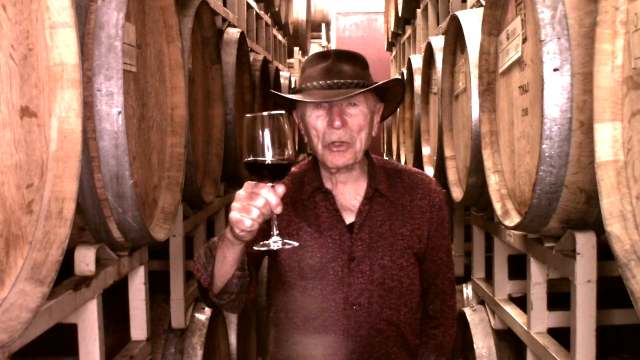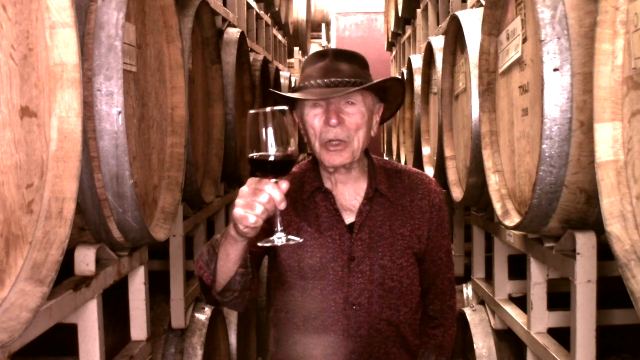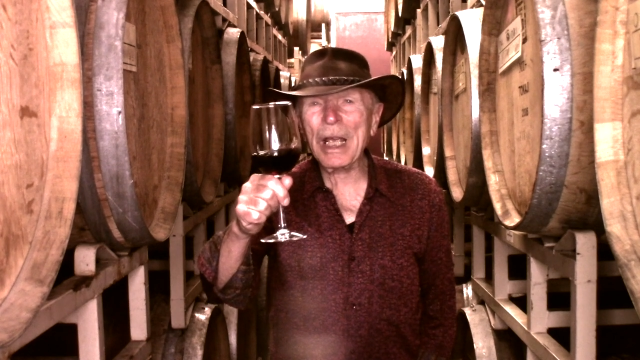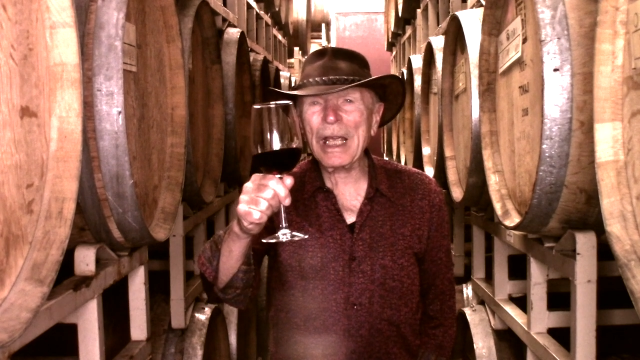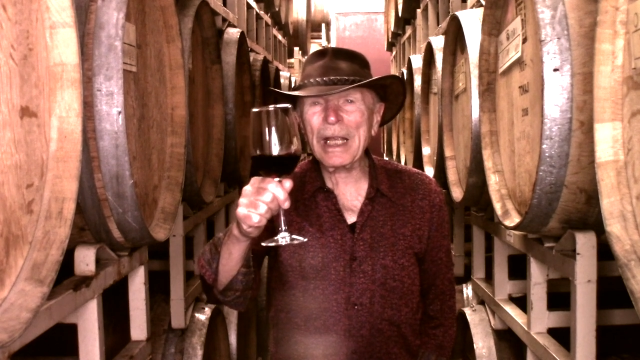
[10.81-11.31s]

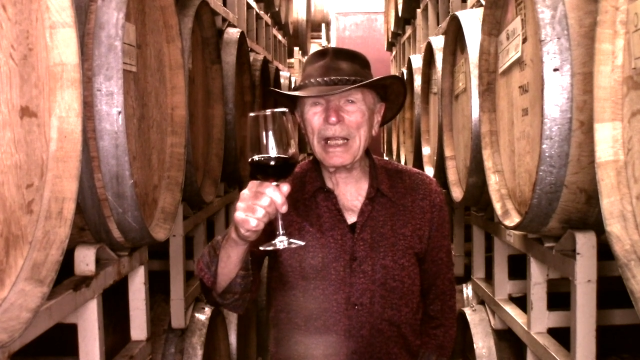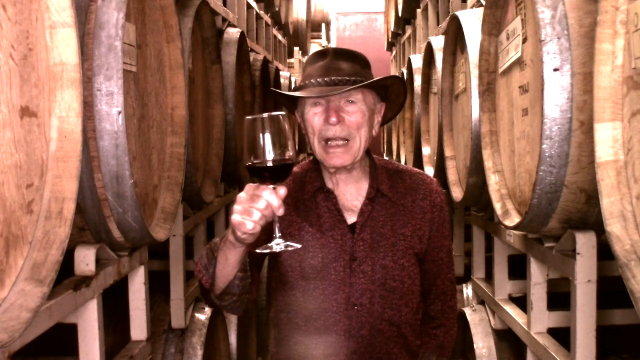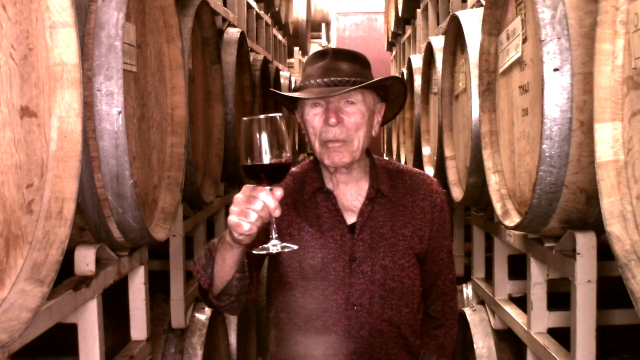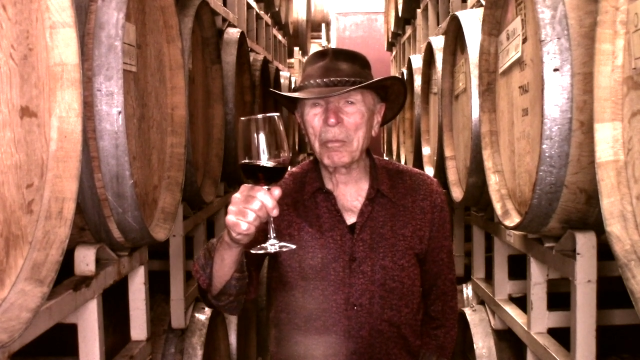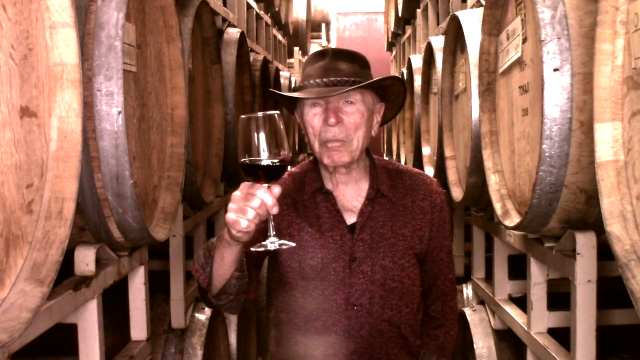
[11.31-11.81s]

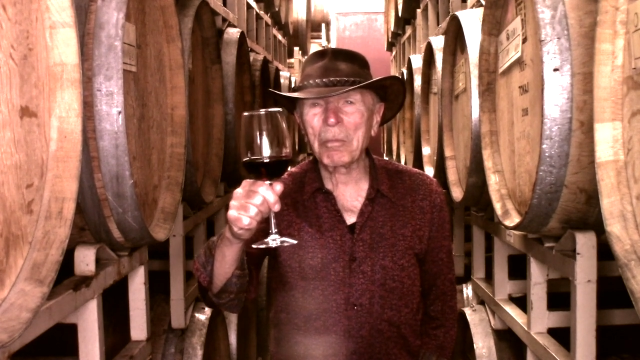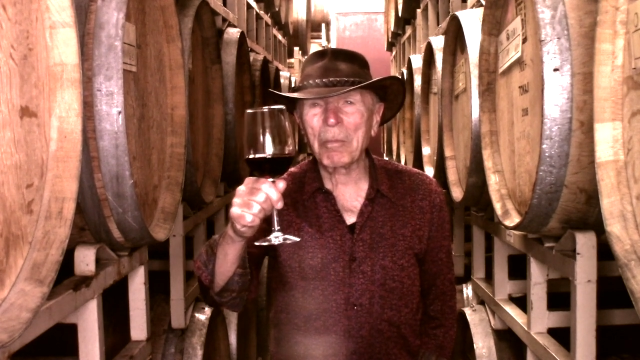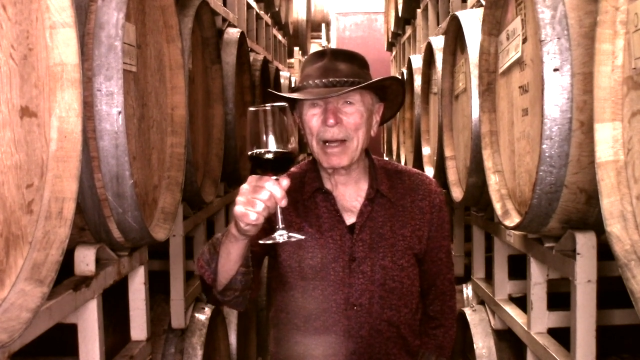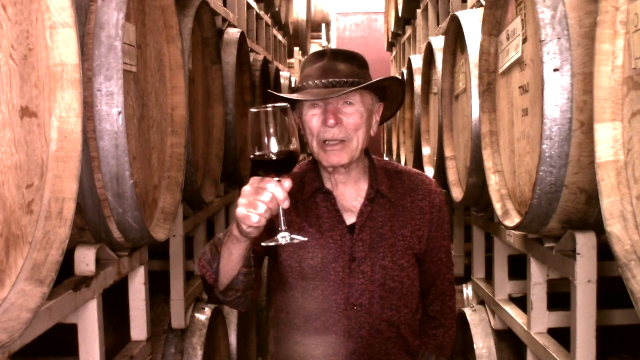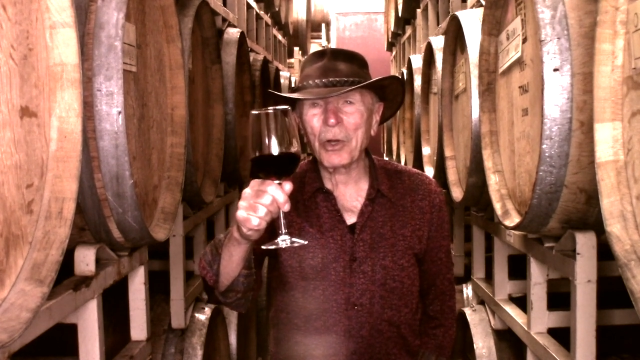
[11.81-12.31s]
Today,
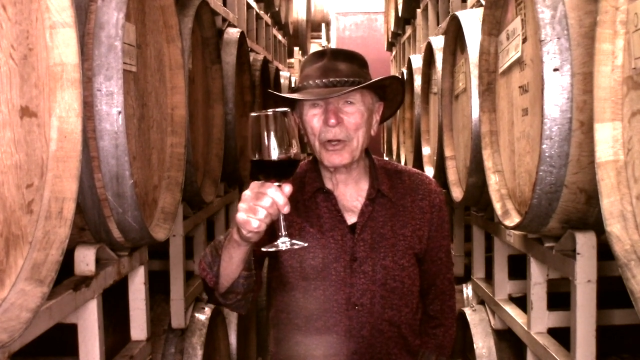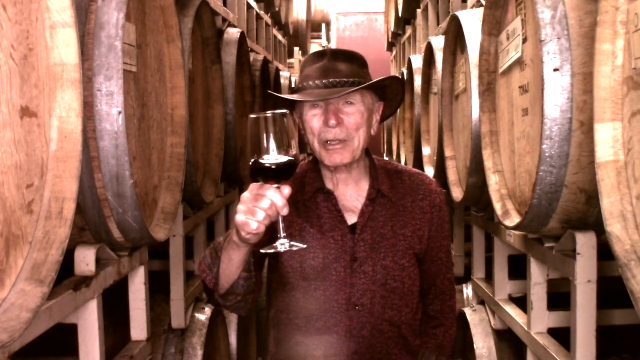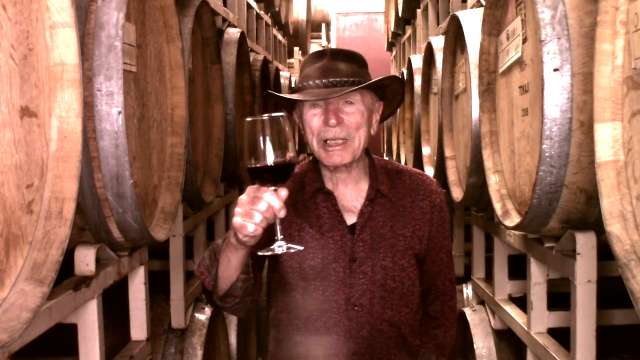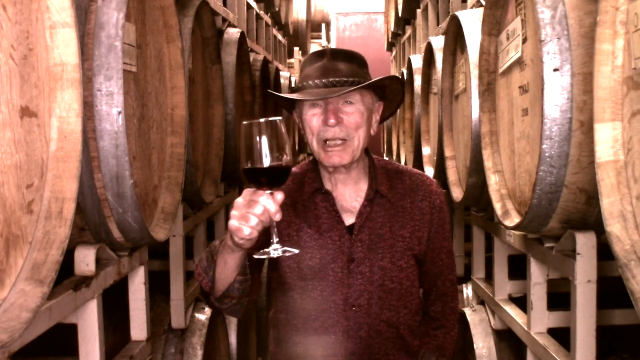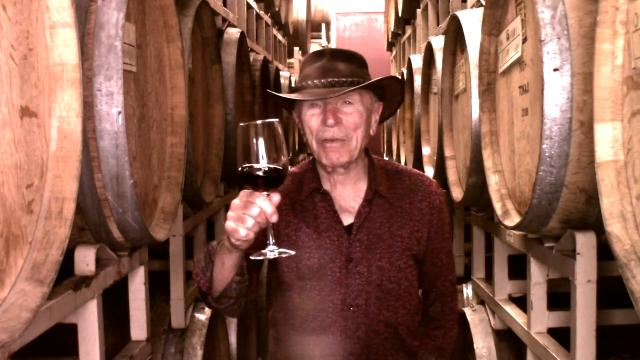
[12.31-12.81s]
my
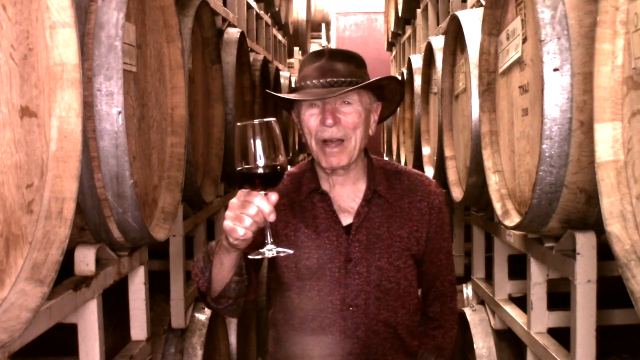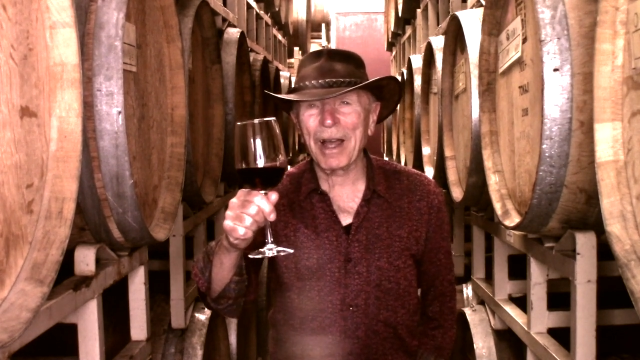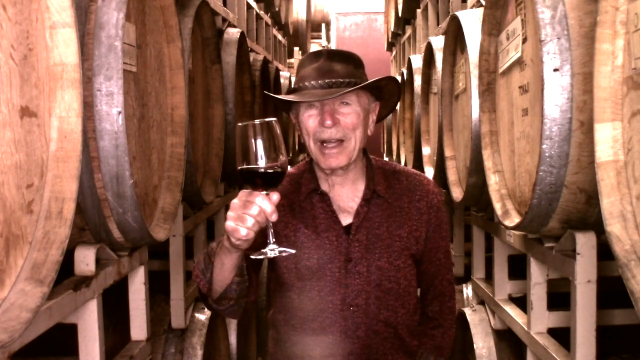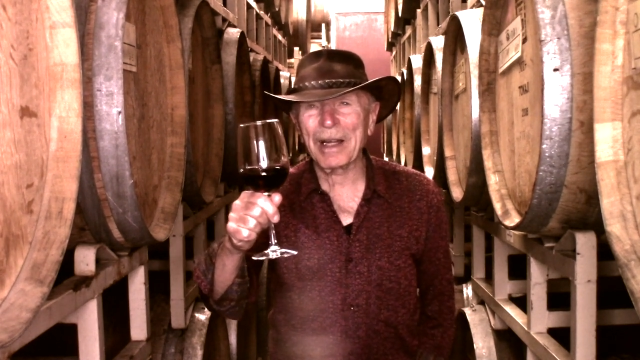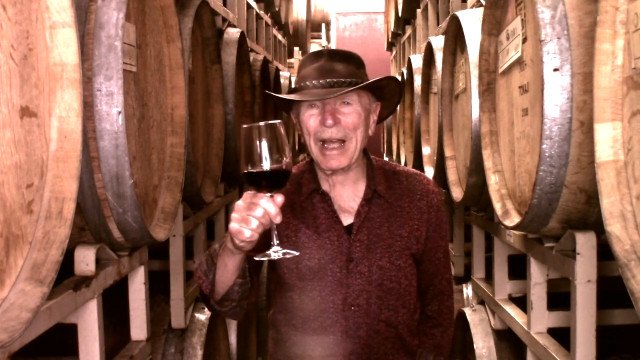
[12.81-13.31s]
daughter
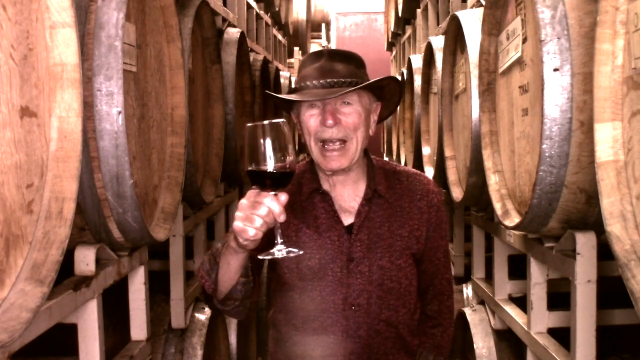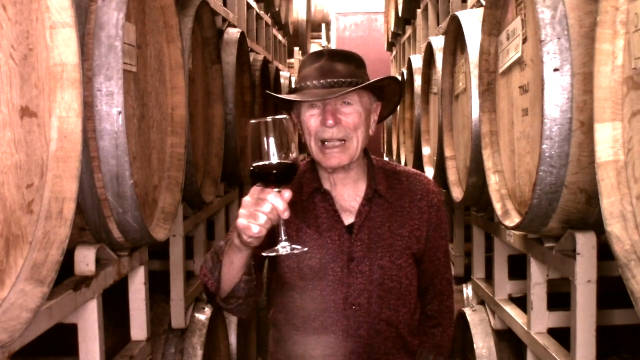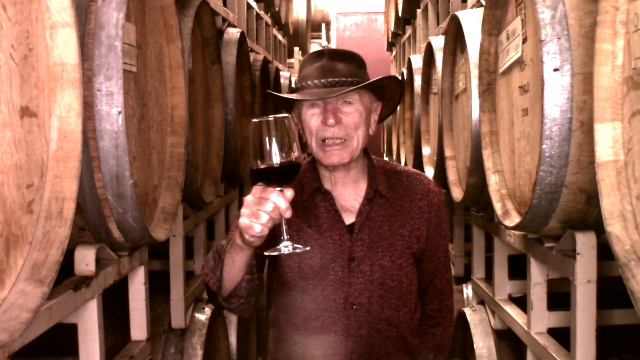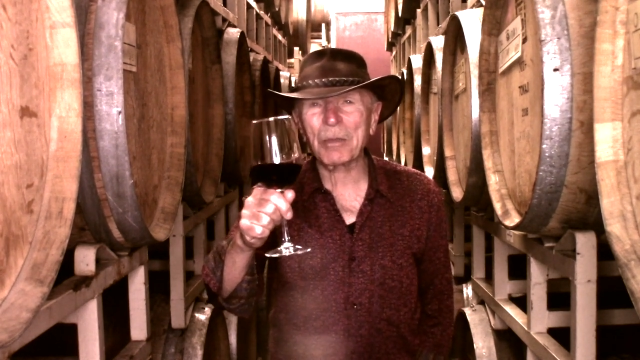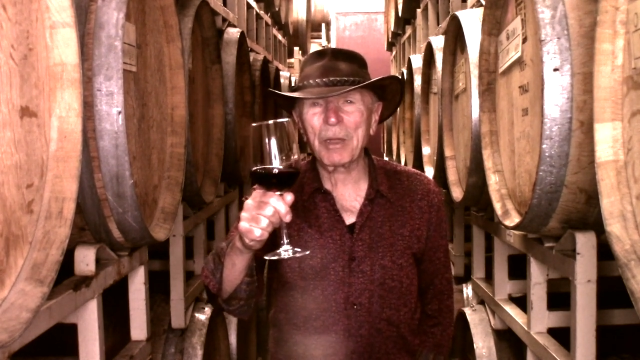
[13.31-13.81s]
Sivan
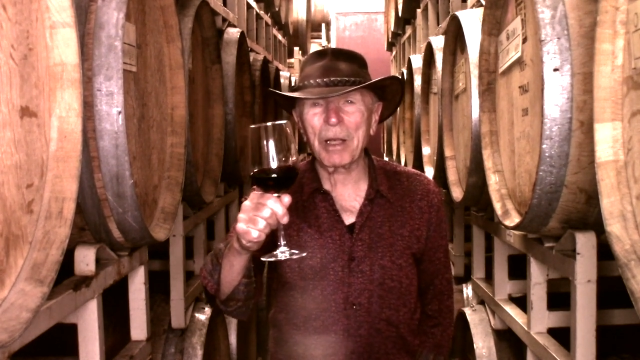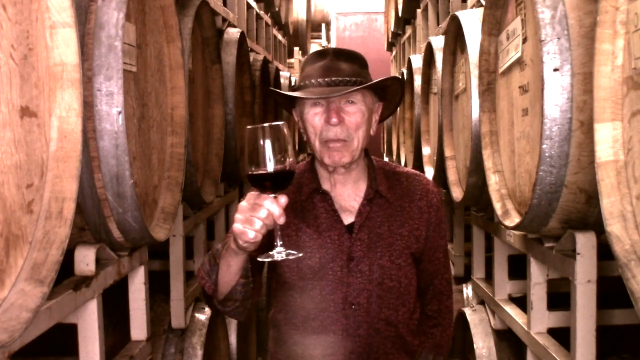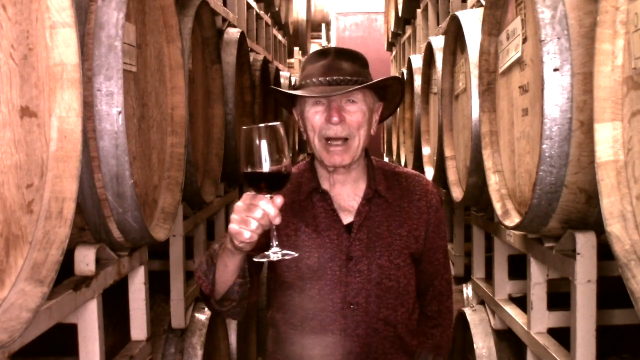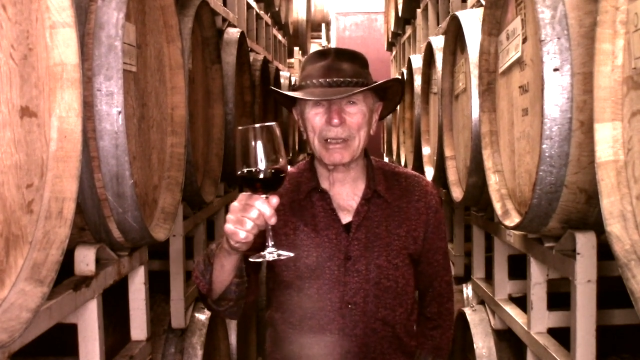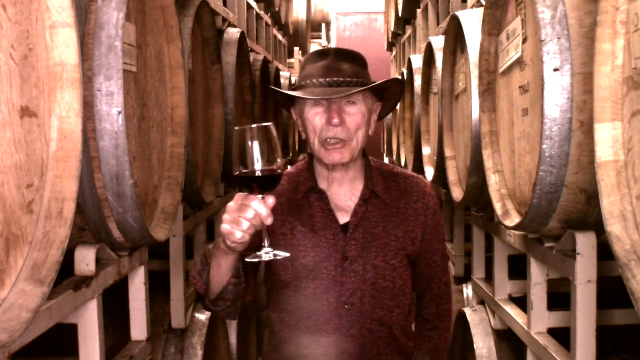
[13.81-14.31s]
asked me
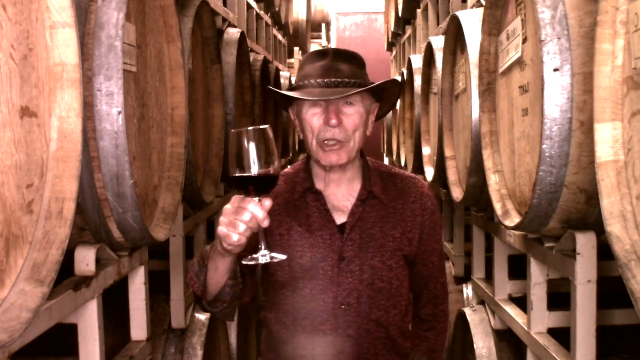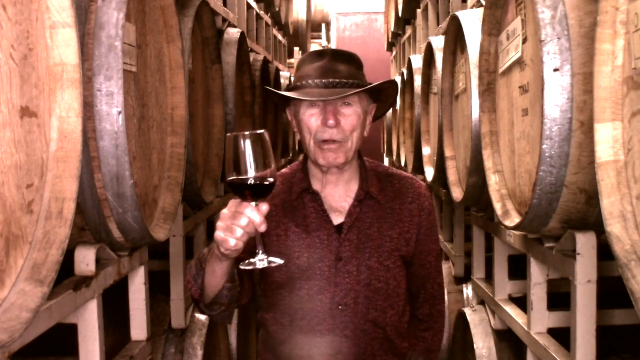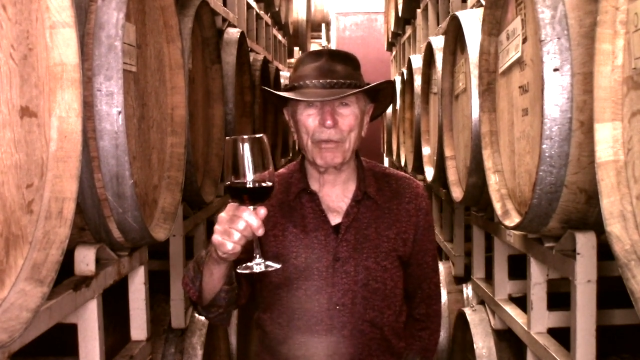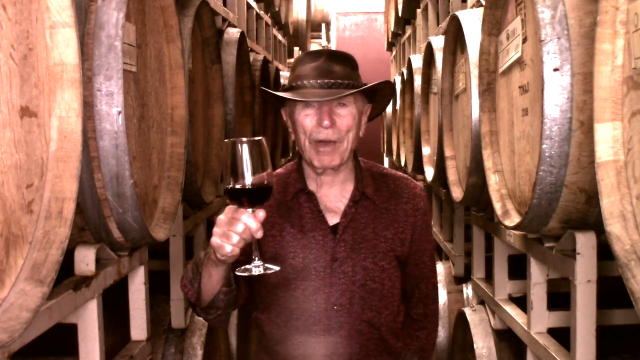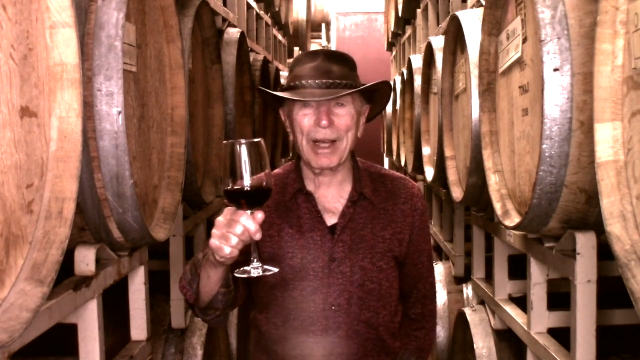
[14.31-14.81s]
about
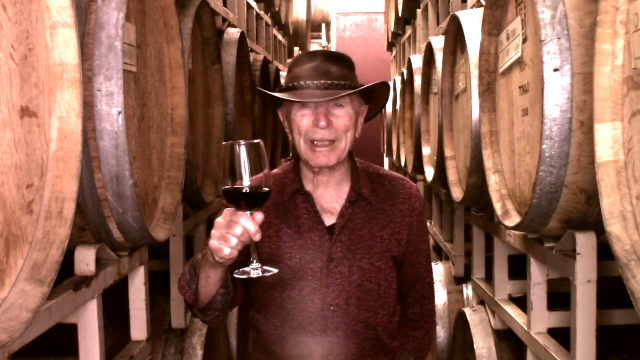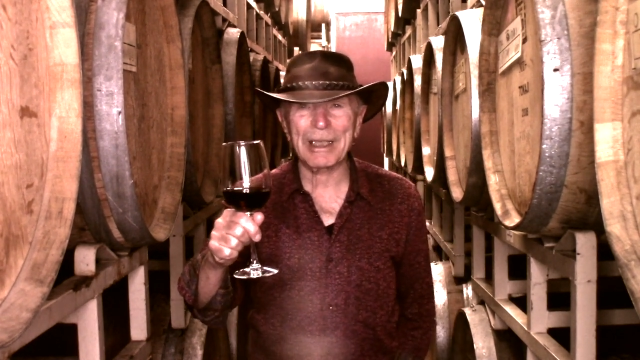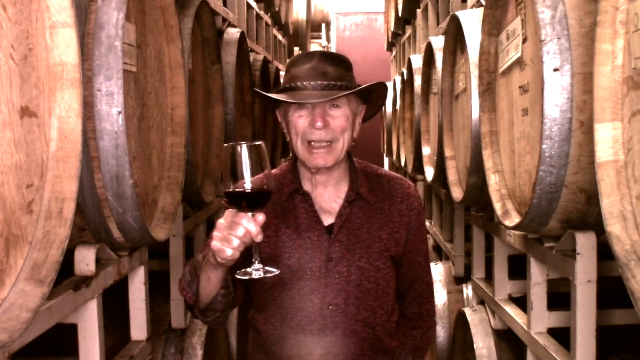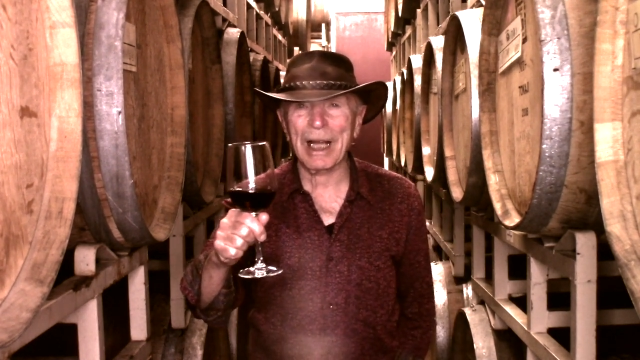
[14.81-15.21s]
sulfites,